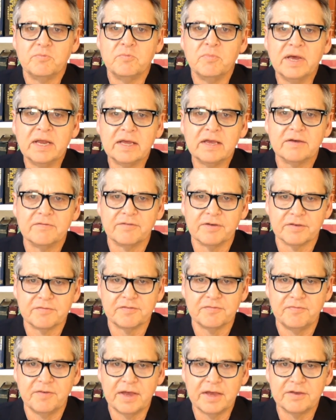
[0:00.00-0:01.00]
many of us
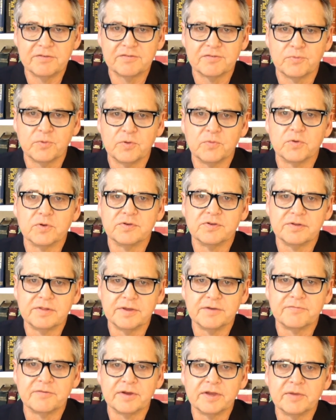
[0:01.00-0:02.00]
face when we're
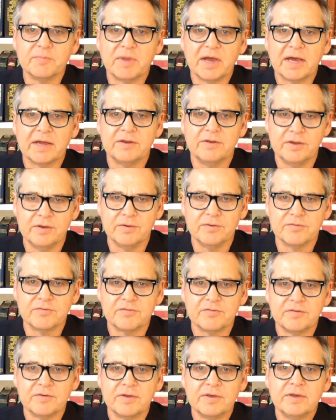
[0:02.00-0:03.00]
delivering bad
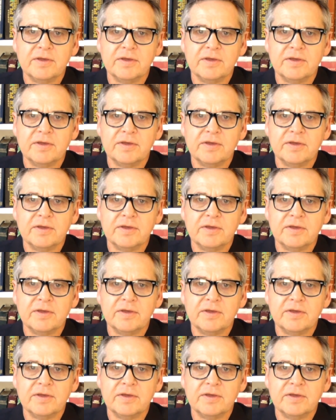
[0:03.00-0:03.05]
news.